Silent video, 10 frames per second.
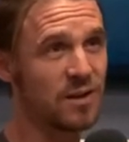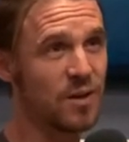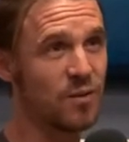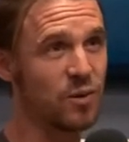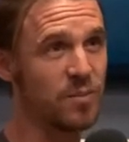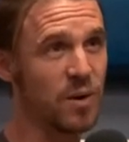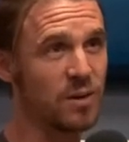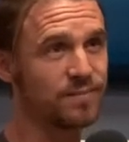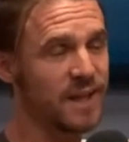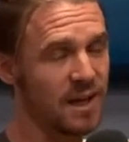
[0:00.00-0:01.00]
lot of cleaning it
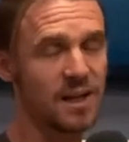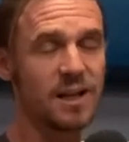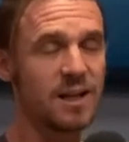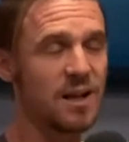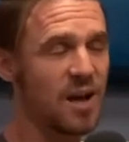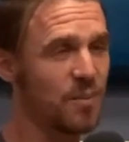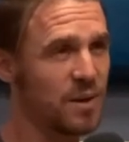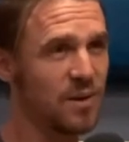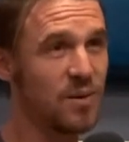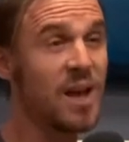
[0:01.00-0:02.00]
up. Yeah, clean it up. You
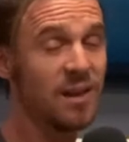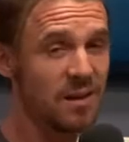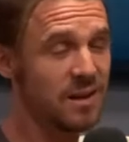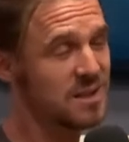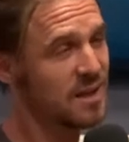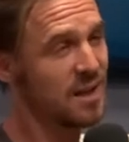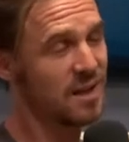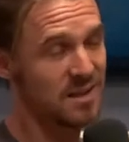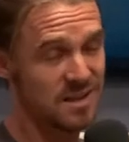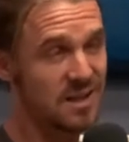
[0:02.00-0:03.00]
know, like I
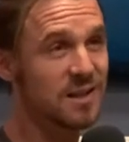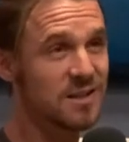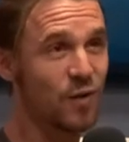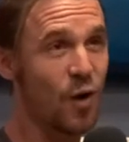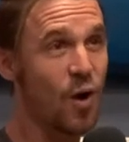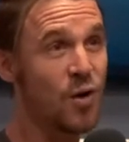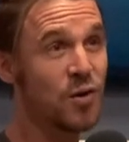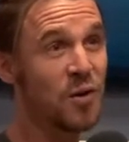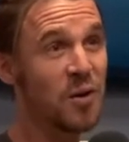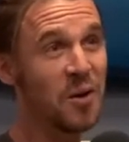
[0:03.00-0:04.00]
said, the stickers have gone,